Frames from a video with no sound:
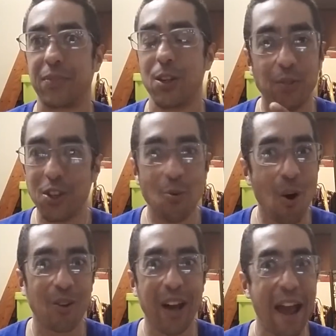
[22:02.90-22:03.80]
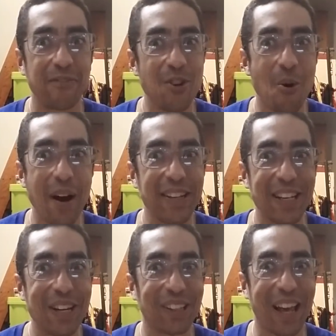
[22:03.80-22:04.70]
You all have no
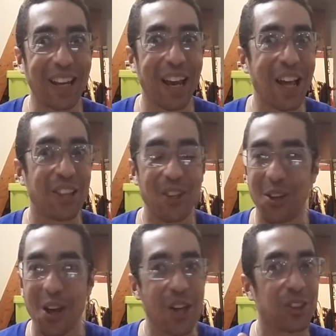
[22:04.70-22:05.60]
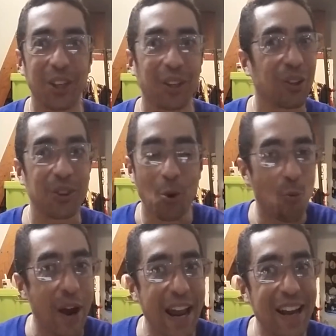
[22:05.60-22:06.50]
idea, like, the
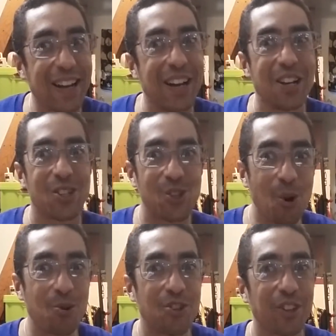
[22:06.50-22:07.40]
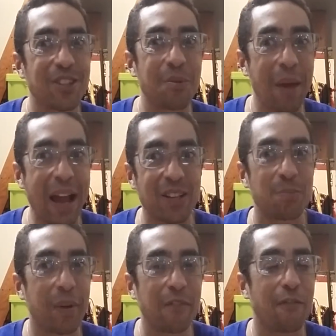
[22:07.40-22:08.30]
way socialism
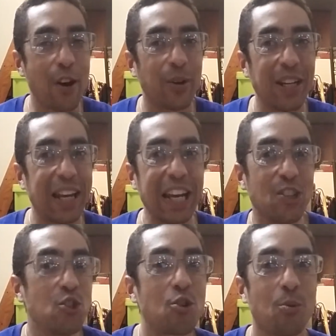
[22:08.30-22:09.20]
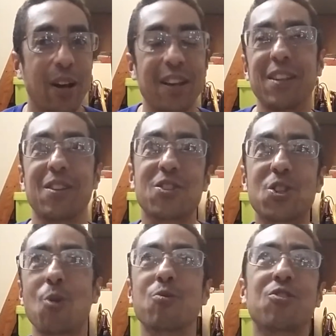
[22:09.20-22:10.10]
has been very
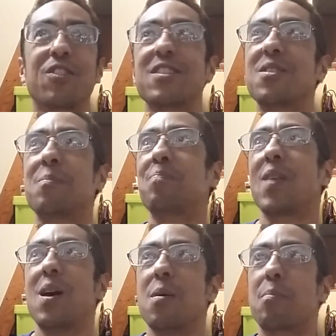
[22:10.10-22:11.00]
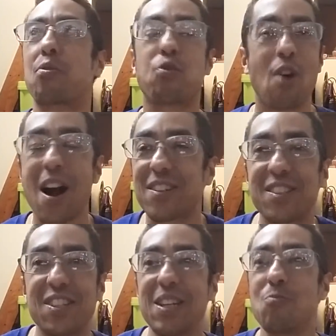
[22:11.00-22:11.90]
socialism,
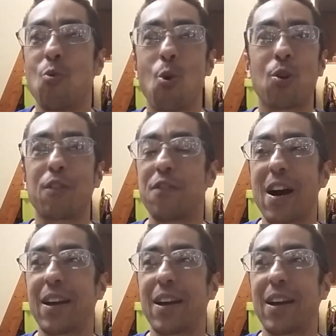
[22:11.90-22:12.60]
proxy war,